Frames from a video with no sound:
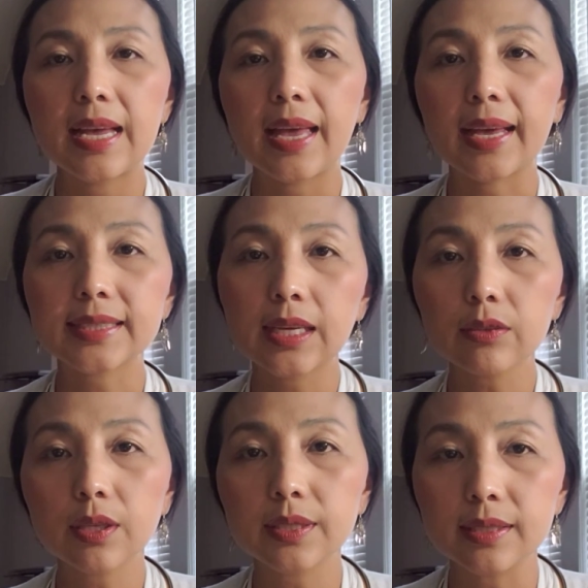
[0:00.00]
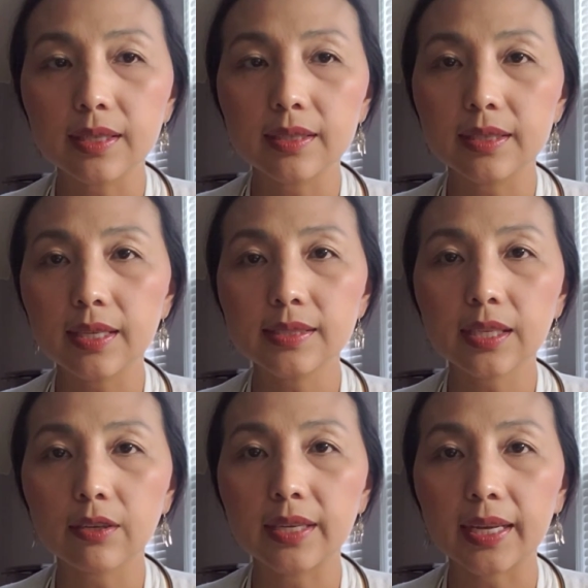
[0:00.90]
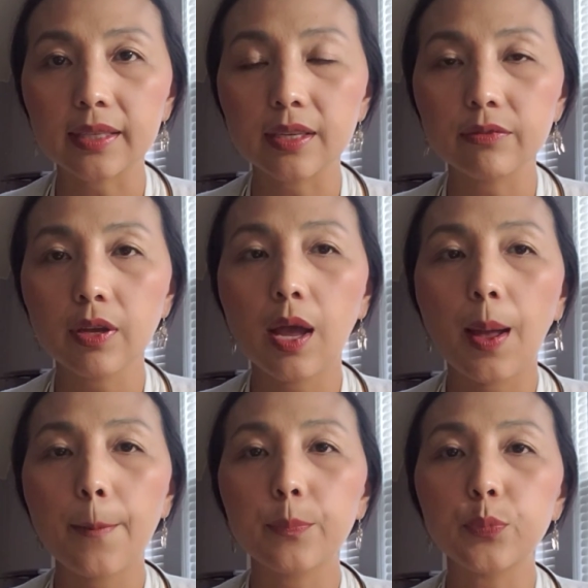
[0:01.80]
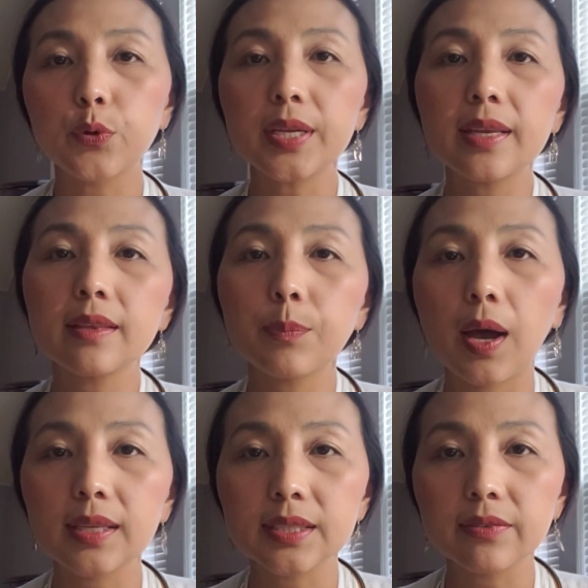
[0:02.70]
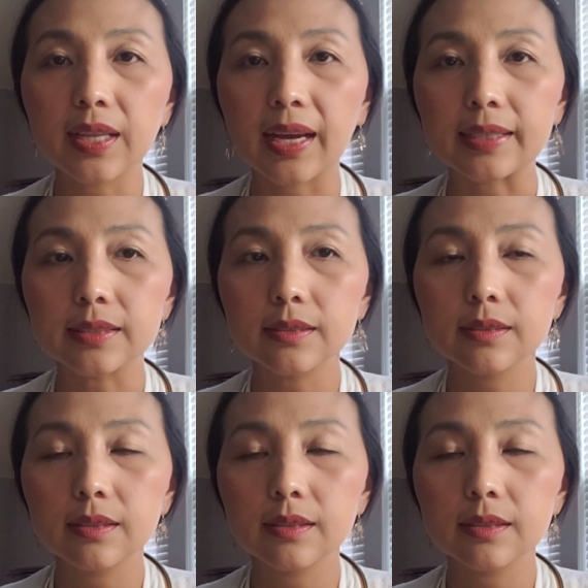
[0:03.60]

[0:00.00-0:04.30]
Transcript: X out the things that are negative, bring in the positive light.